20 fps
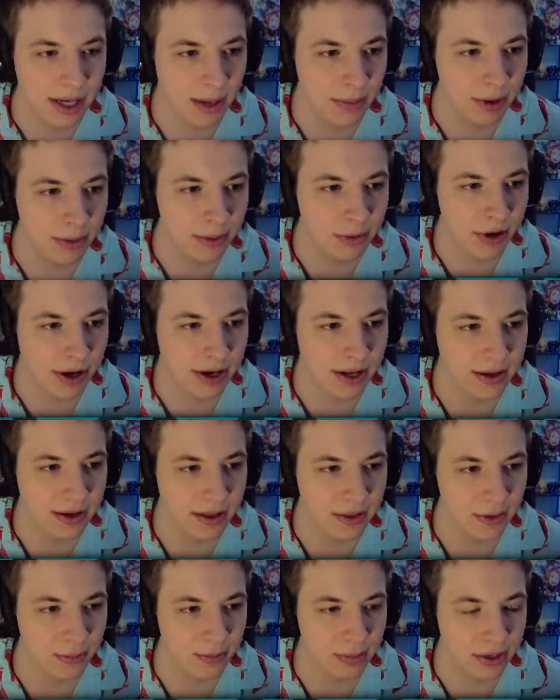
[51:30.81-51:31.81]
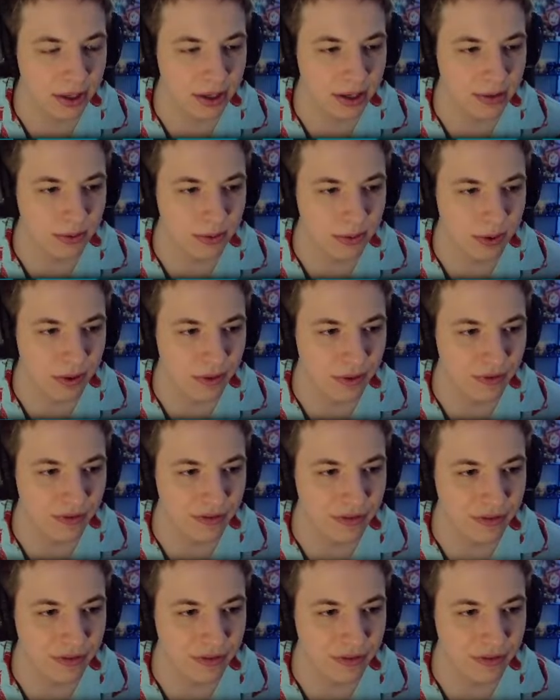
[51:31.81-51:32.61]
I'm gonna create another blood grove.